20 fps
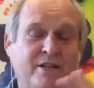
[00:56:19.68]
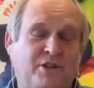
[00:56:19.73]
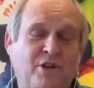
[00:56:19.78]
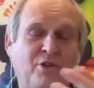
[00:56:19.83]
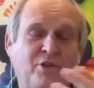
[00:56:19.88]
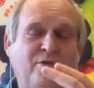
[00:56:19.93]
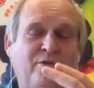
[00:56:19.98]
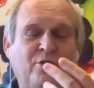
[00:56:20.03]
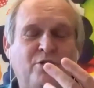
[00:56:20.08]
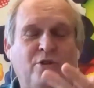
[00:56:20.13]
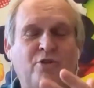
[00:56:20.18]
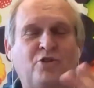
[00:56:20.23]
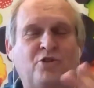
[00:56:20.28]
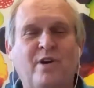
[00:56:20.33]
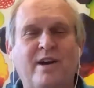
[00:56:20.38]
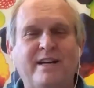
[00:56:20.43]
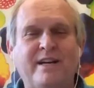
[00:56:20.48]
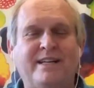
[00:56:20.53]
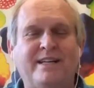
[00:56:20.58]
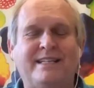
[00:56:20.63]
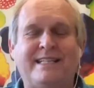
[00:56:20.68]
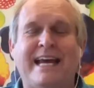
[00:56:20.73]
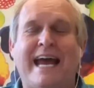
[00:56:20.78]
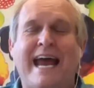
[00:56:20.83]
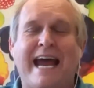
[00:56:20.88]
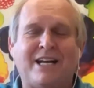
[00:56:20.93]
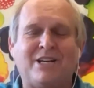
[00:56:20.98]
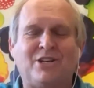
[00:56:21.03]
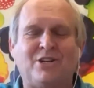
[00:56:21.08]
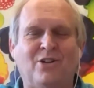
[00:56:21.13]
So you're trying to
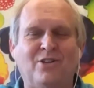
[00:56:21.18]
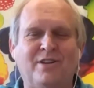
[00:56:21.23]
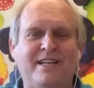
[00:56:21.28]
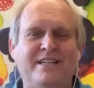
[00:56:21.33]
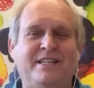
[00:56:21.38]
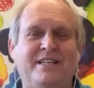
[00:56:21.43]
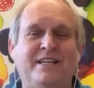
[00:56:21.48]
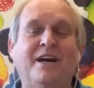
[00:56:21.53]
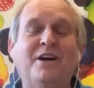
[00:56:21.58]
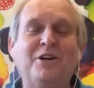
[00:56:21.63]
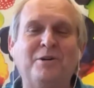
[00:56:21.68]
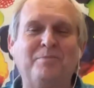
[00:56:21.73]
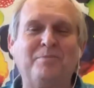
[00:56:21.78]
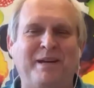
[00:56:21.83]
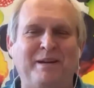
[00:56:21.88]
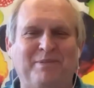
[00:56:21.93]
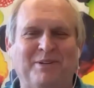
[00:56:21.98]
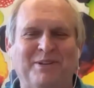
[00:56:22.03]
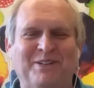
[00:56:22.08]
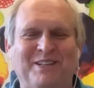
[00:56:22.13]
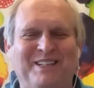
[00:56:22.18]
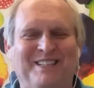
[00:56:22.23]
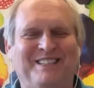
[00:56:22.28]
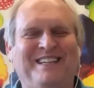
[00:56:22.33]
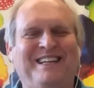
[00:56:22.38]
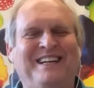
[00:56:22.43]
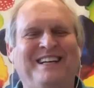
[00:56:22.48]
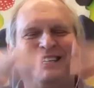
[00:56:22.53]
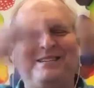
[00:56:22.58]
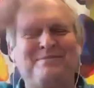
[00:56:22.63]
tax all these younger people
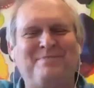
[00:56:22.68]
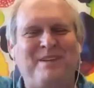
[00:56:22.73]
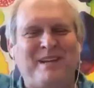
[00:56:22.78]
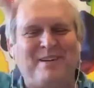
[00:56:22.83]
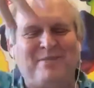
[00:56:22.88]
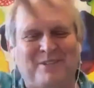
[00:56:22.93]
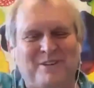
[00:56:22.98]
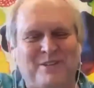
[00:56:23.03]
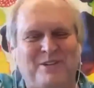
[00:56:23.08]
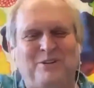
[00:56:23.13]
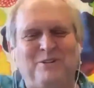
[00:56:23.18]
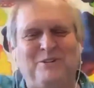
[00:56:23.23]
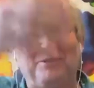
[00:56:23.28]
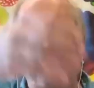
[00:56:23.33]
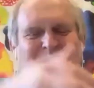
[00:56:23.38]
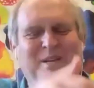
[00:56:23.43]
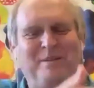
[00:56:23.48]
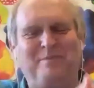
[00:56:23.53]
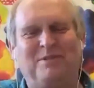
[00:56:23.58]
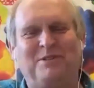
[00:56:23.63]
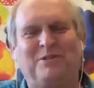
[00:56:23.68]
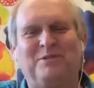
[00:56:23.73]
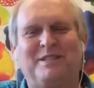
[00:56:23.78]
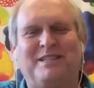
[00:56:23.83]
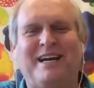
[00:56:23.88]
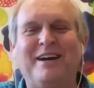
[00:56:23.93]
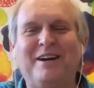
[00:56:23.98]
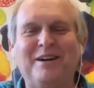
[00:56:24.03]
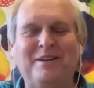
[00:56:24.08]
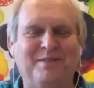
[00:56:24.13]
to pay for the older people's
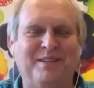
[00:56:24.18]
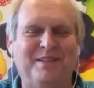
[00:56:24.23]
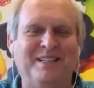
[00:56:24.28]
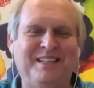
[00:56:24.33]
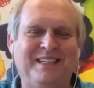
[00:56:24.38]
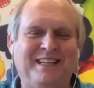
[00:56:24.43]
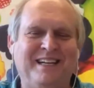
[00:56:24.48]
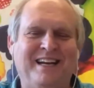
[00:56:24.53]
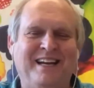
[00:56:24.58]
retirement.